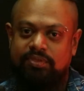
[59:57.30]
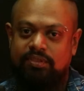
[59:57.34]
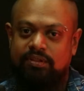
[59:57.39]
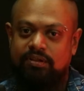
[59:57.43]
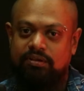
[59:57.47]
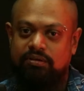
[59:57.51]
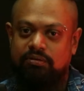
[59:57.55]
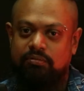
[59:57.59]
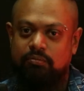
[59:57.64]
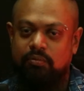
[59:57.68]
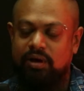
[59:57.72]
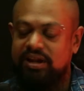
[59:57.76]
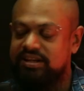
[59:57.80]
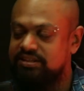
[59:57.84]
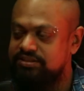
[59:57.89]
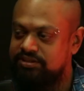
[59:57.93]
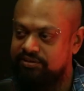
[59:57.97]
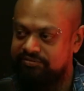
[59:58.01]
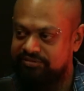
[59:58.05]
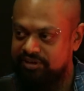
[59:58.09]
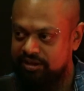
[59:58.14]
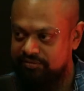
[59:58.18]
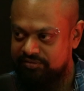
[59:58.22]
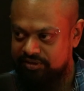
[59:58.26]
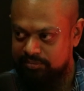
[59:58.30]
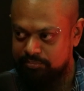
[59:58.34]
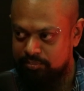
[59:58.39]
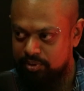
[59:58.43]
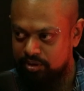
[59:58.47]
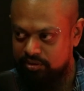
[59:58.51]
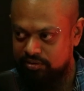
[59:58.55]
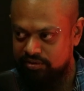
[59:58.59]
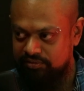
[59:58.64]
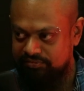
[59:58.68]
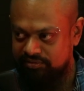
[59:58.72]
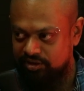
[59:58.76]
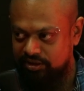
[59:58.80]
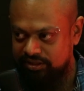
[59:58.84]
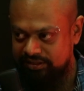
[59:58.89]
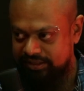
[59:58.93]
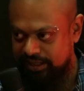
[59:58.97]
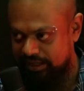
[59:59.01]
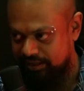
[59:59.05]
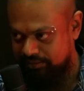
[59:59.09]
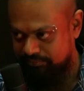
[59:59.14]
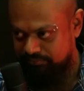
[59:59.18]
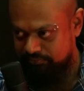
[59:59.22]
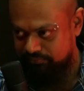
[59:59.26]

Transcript: What is your favorite book of all time?